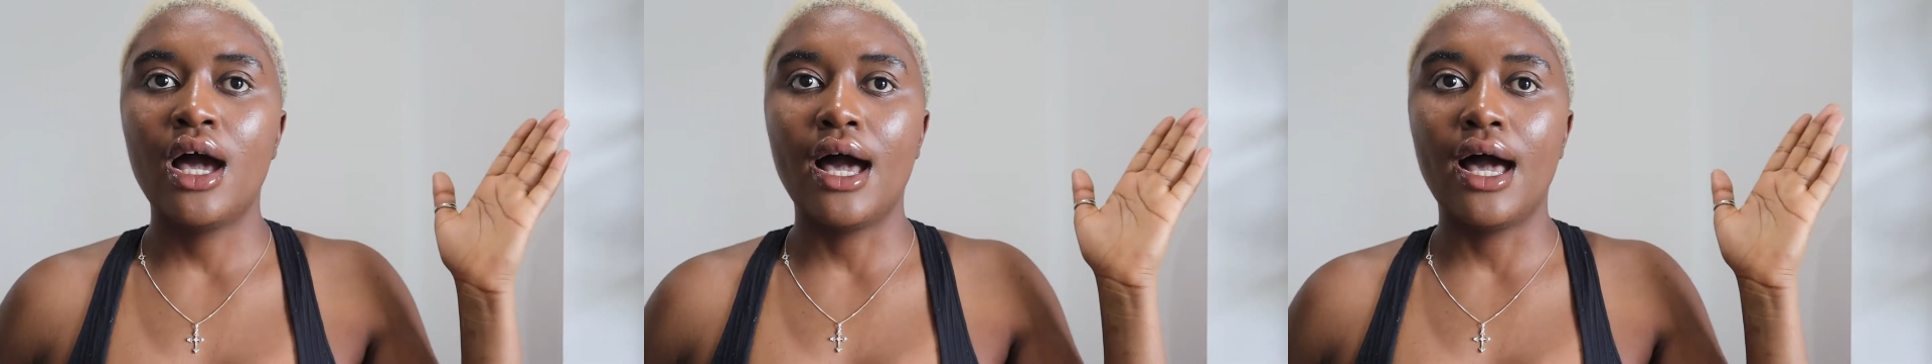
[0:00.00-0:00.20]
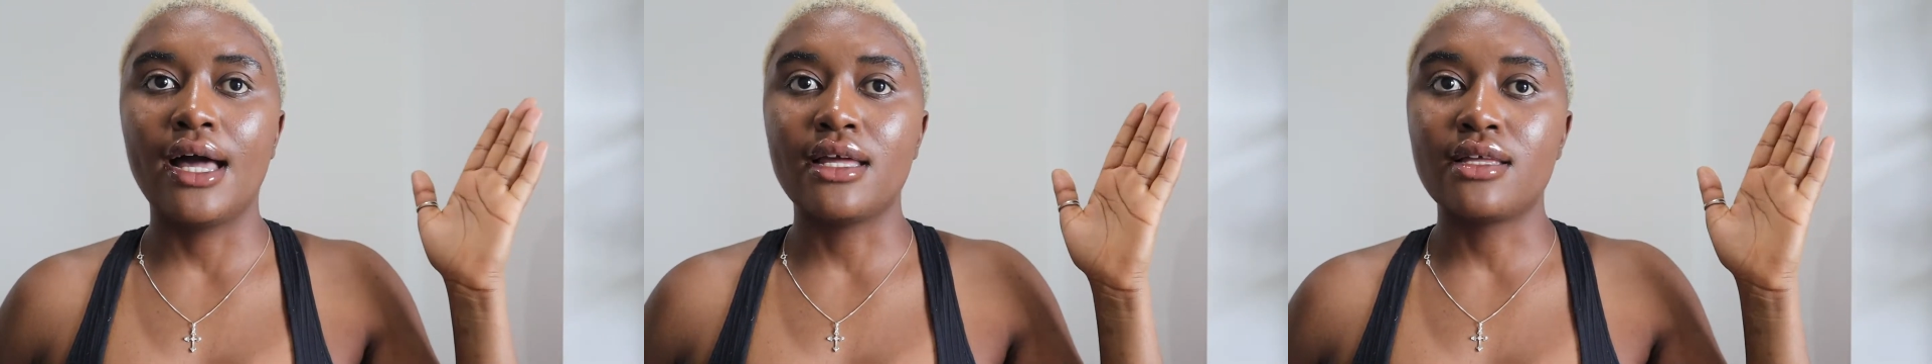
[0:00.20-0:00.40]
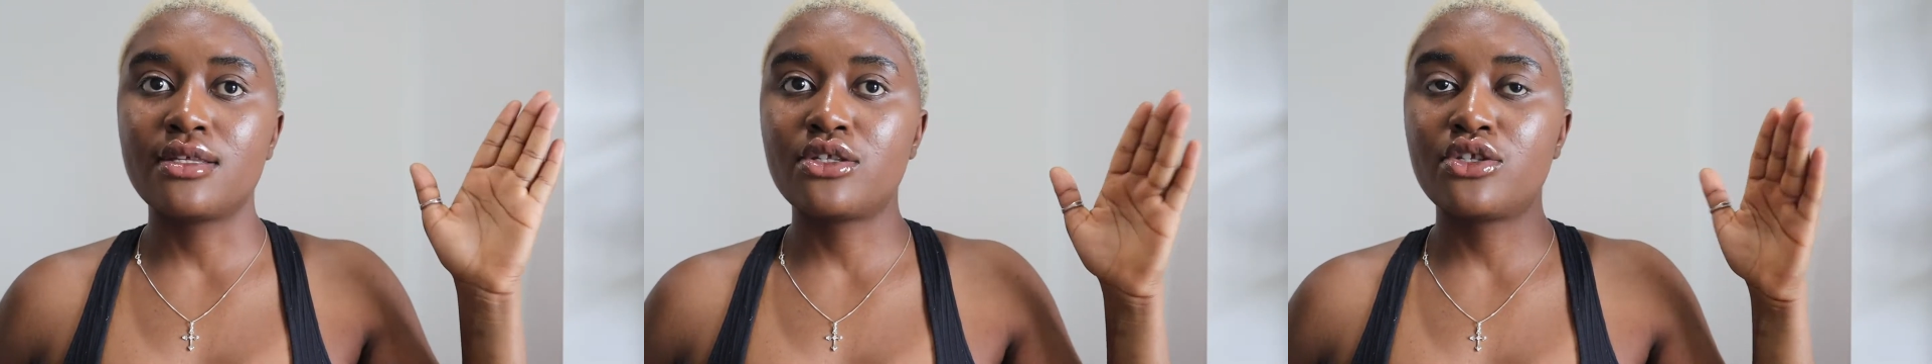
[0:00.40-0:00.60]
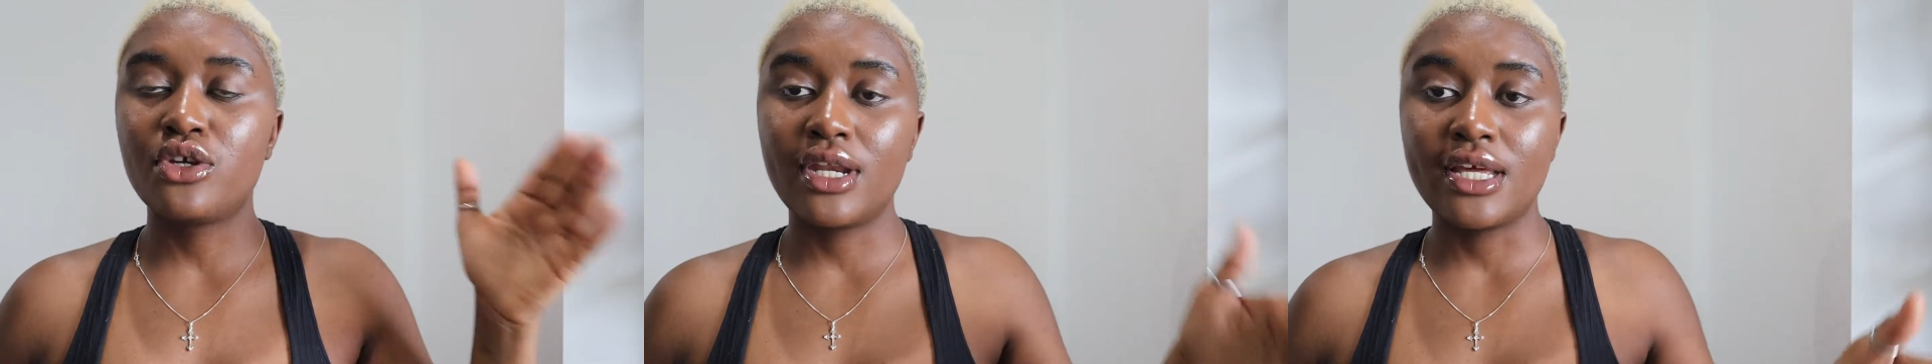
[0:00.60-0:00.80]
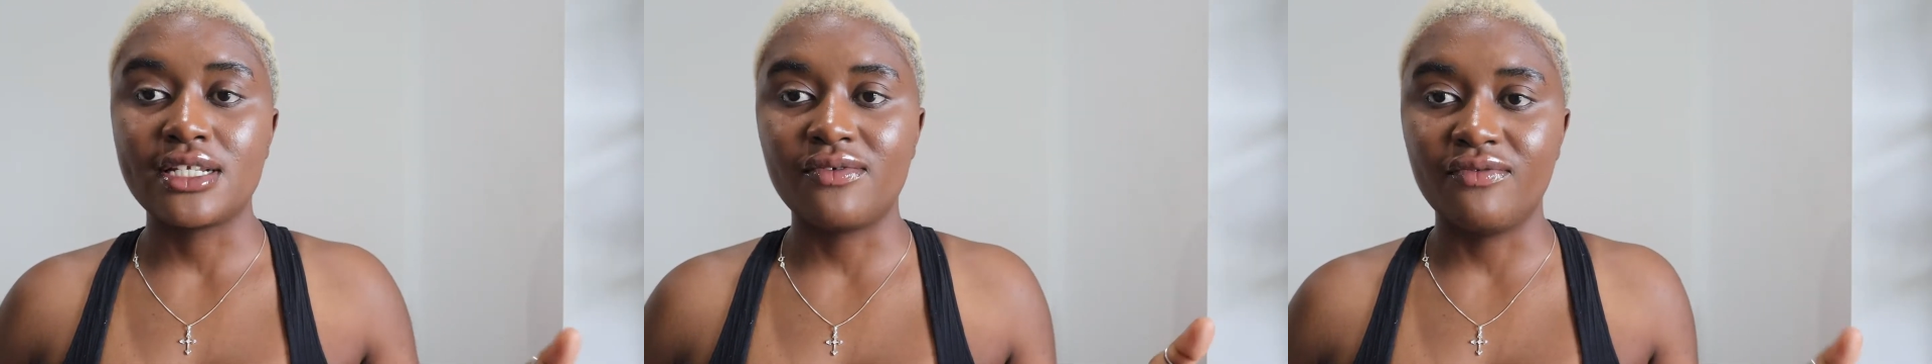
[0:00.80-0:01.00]
a
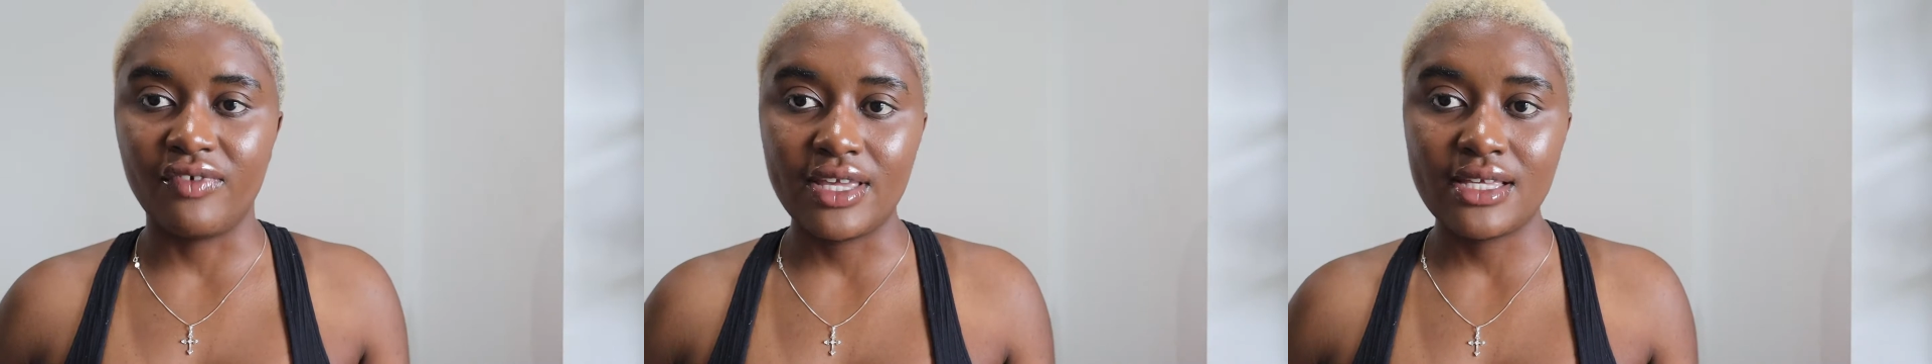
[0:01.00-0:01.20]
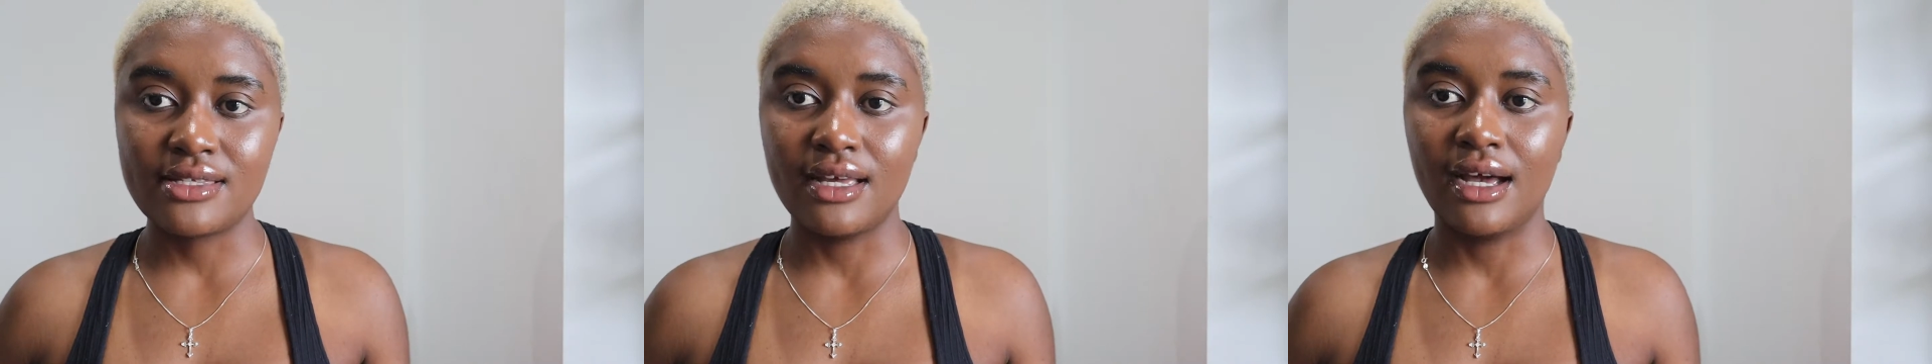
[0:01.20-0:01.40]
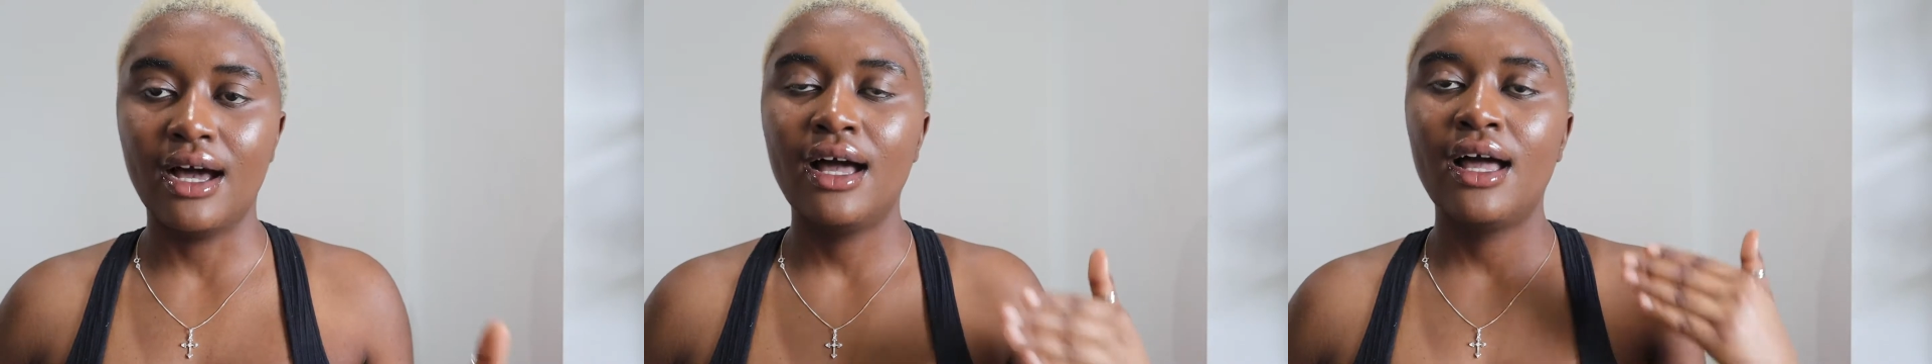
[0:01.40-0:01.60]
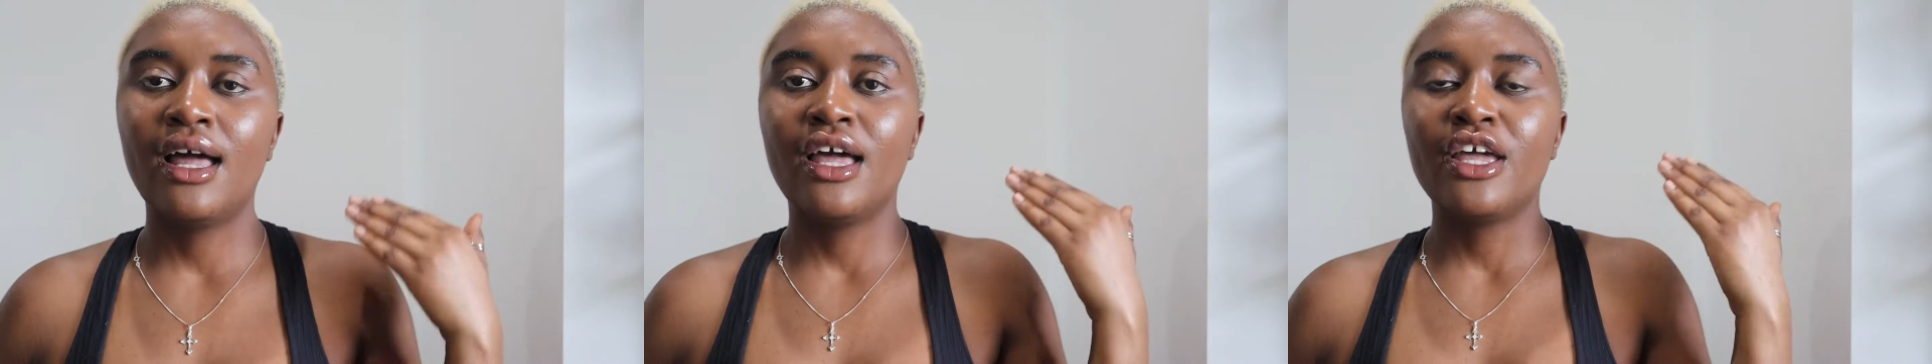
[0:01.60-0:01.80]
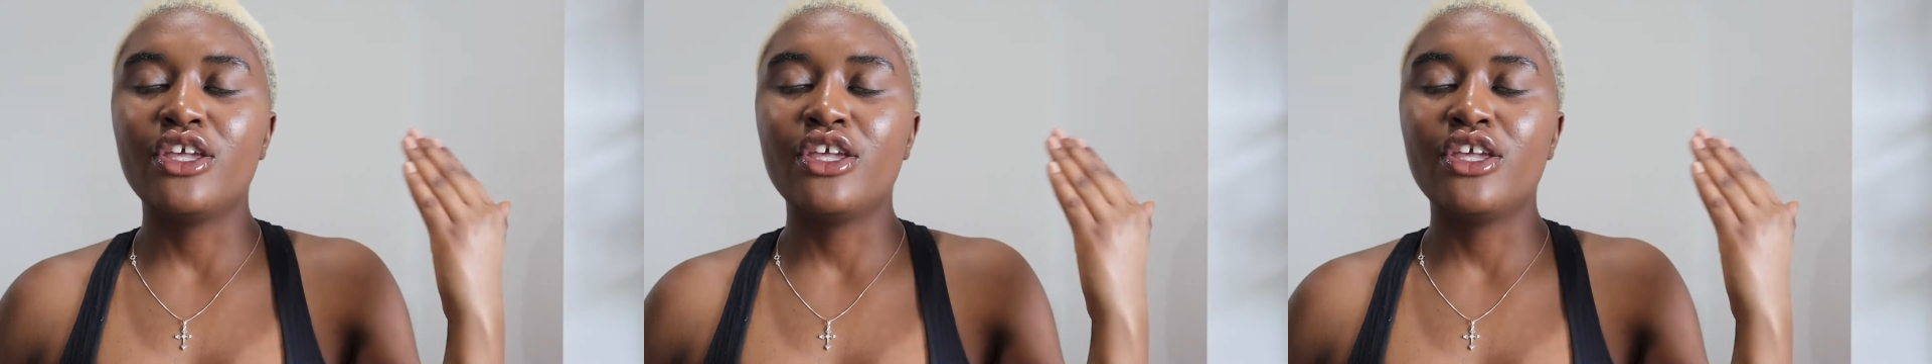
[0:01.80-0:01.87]
student visa